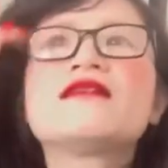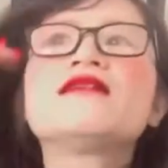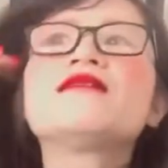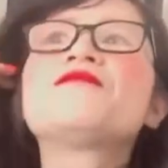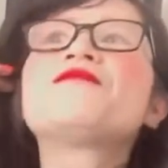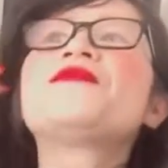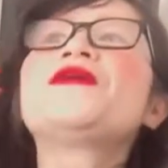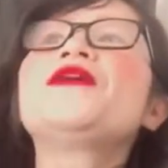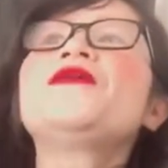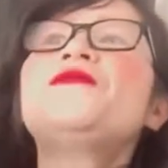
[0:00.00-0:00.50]

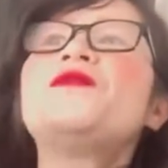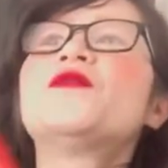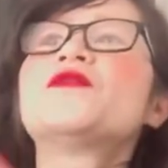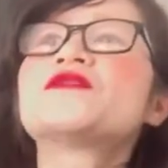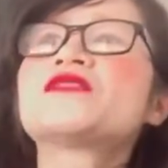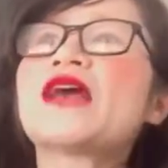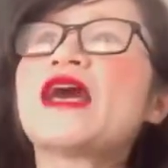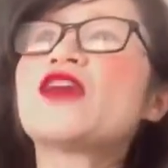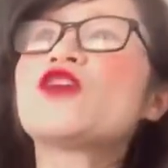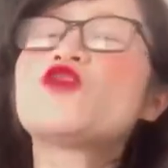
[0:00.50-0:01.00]
people
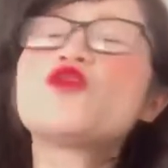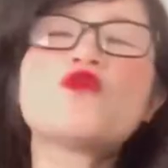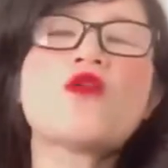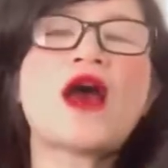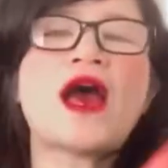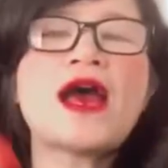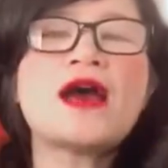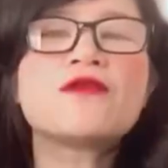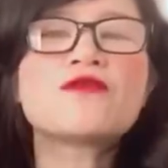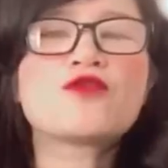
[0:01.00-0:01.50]
say you
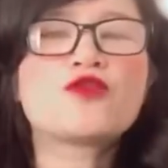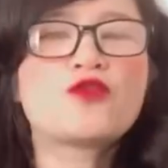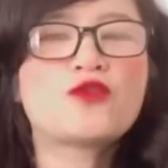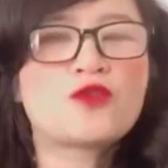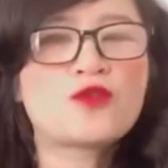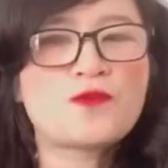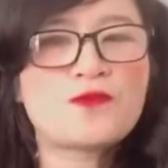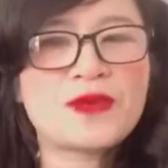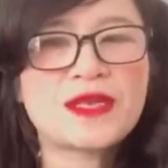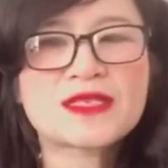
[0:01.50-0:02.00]
have
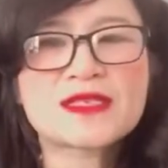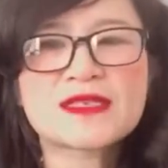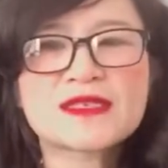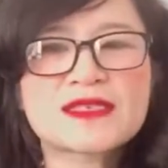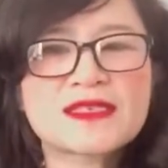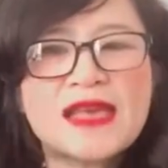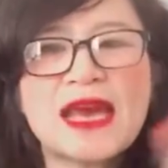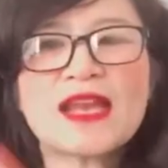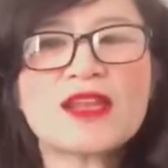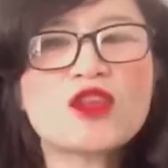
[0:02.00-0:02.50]
to be
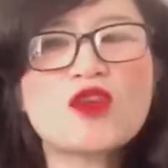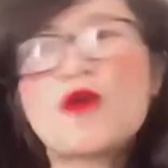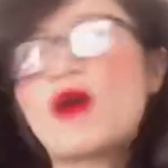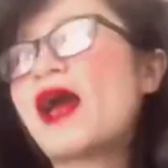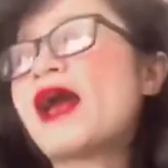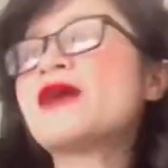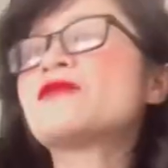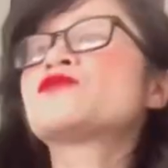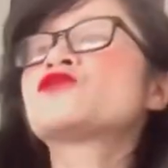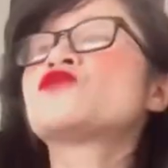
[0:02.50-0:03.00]
success, you
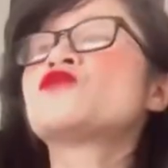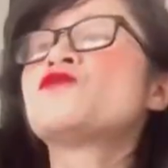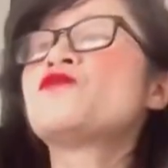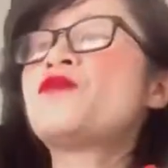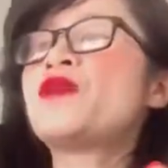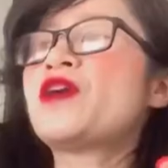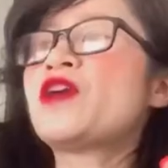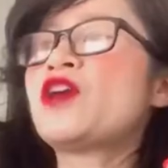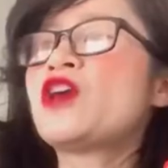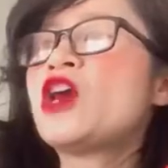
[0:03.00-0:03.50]
have to
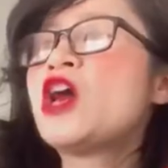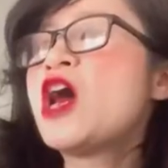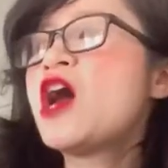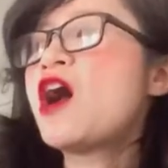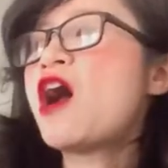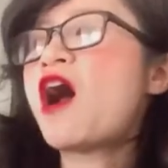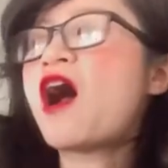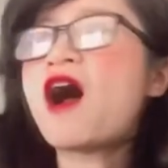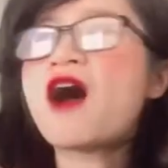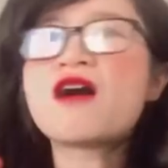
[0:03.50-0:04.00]
be
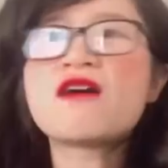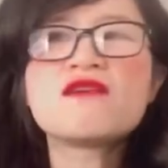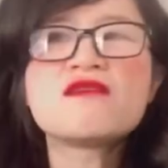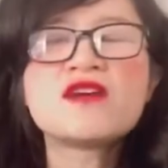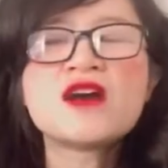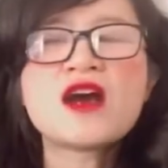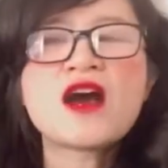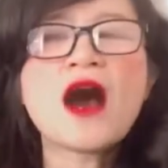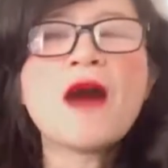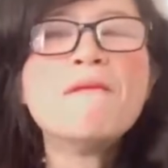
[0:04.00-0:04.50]

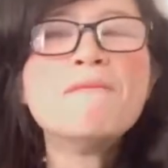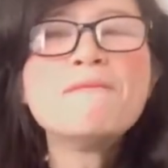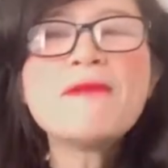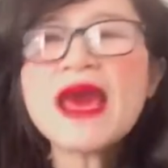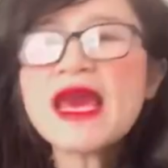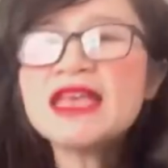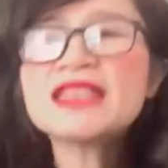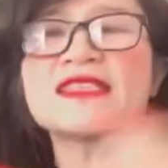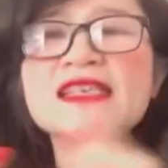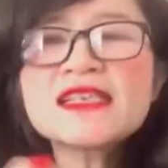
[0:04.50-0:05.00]

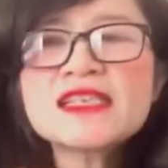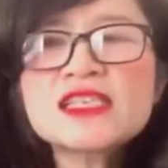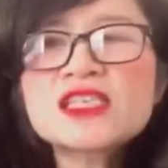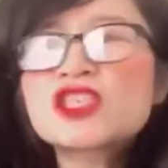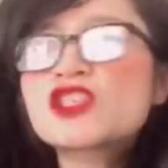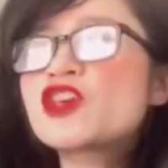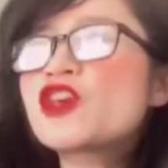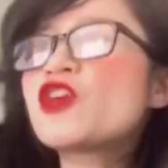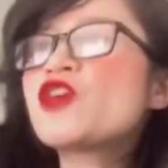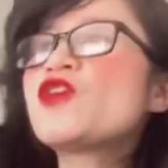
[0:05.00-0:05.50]
amazing
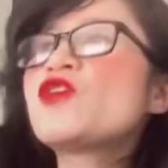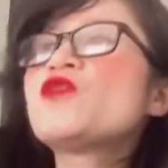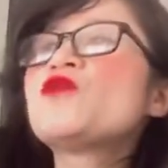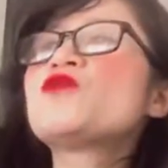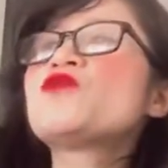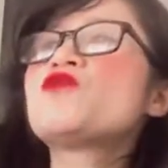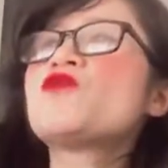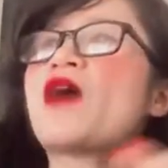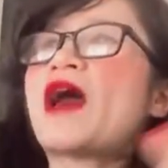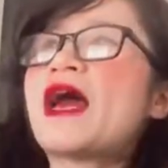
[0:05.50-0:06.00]
skill,
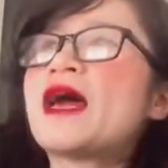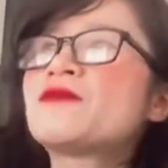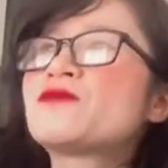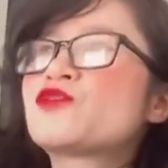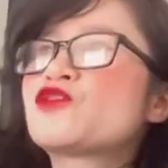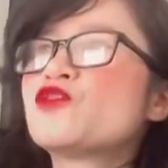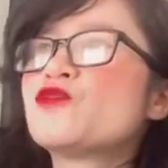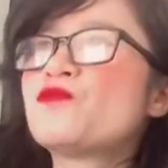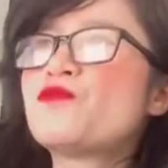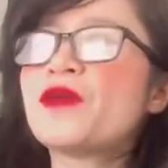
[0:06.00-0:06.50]
you have
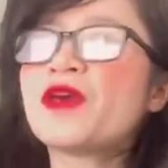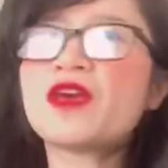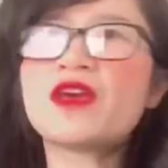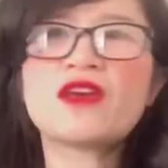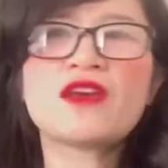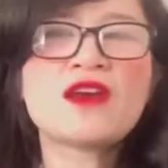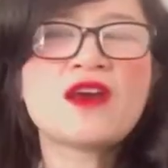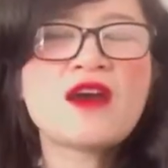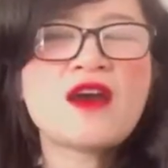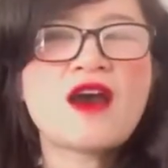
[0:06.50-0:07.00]
to
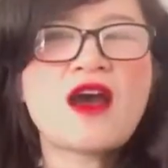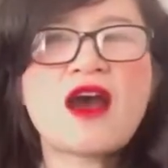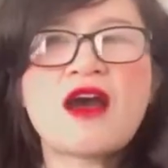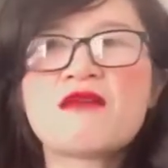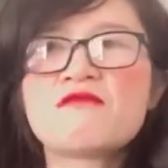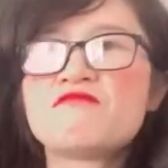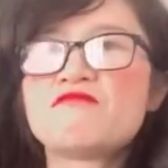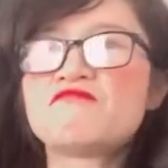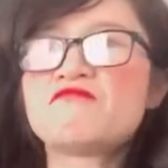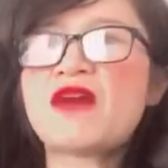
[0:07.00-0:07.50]
be
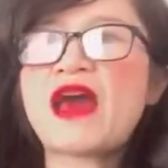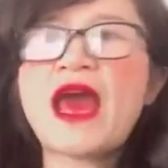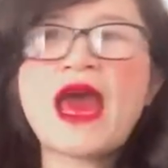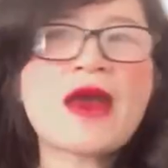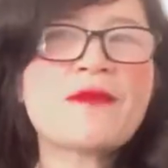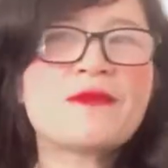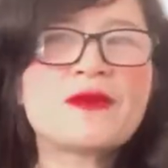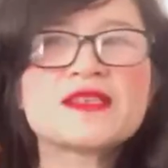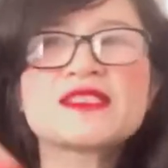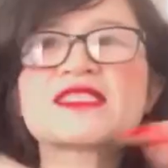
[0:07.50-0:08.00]

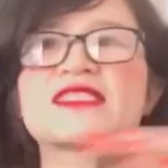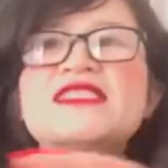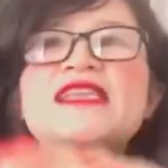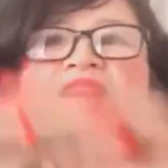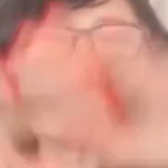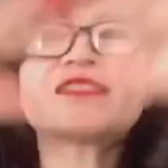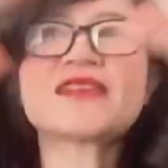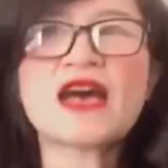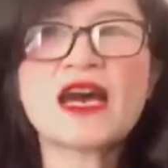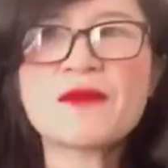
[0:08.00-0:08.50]
have a
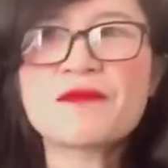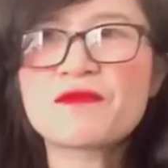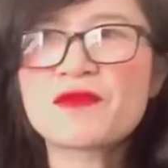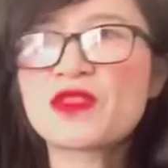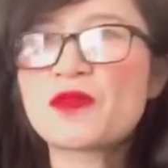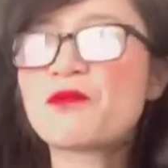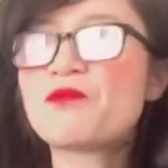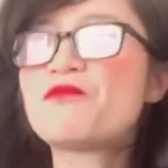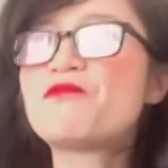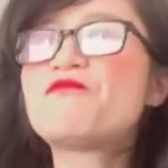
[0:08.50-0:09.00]
set
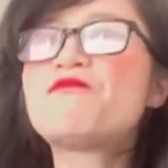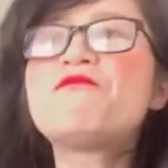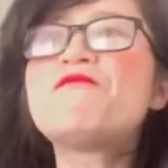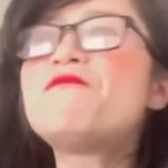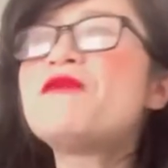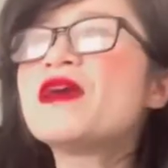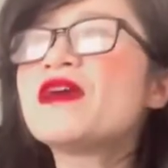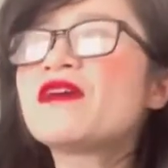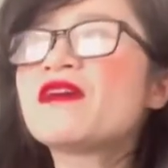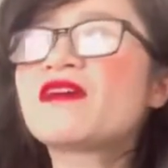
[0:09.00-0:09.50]
up
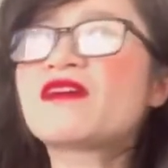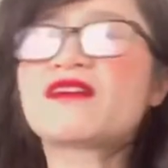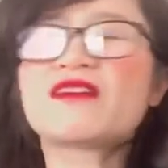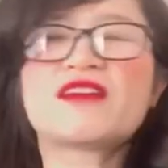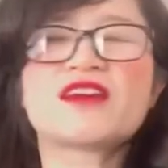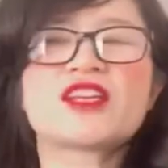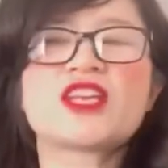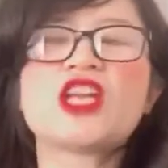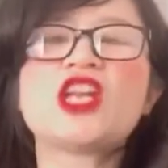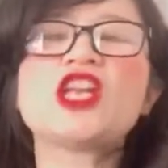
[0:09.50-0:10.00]

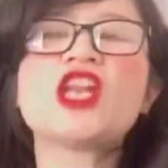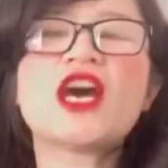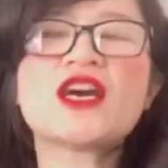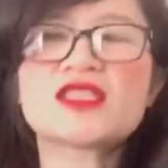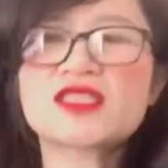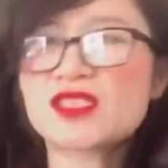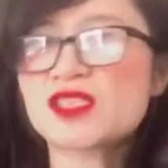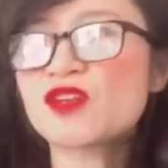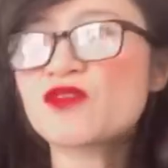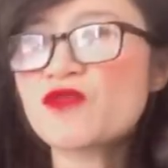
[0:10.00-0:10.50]
the
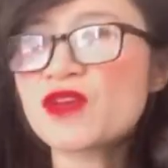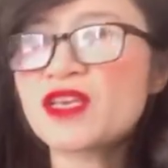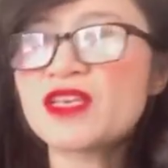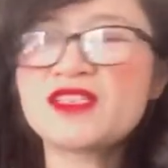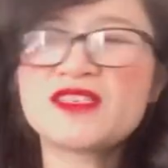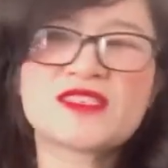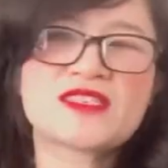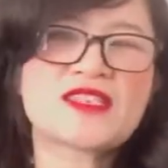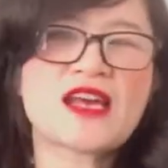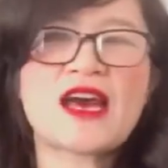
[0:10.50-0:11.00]

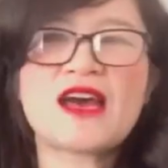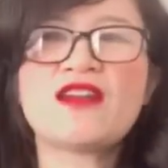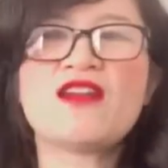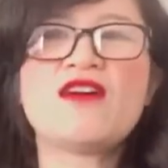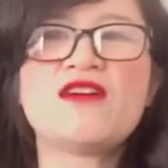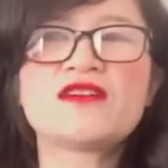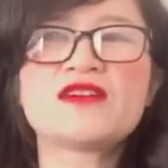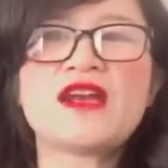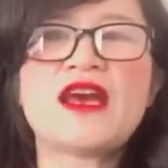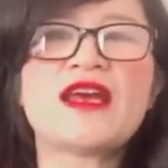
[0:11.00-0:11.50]
luxury
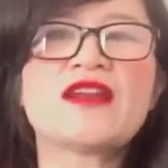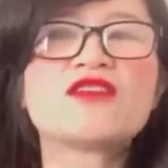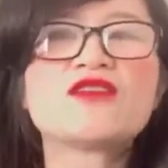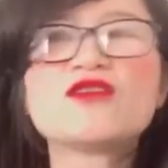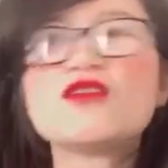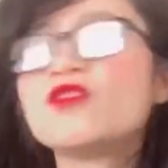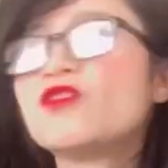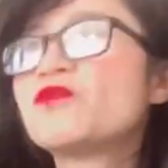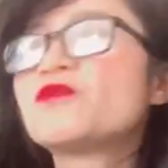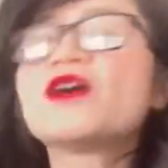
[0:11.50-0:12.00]
salon
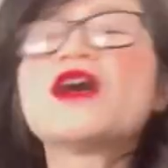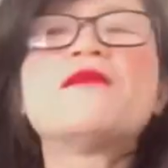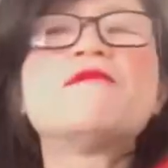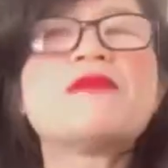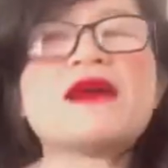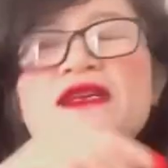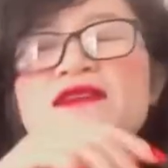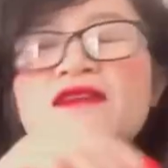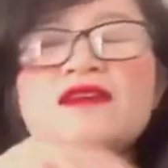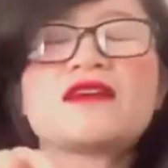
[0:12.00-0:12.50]
and look
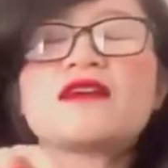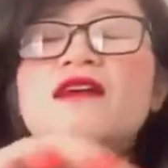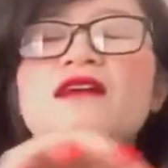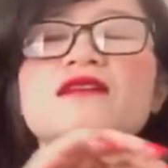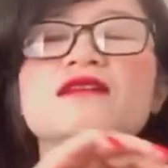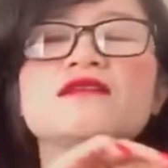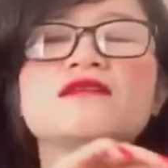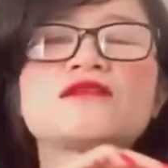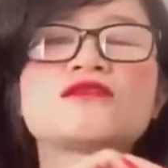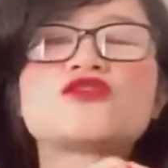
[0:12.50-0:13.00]
amazing.
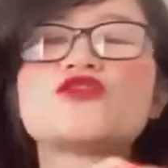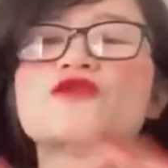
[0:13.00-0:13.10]
To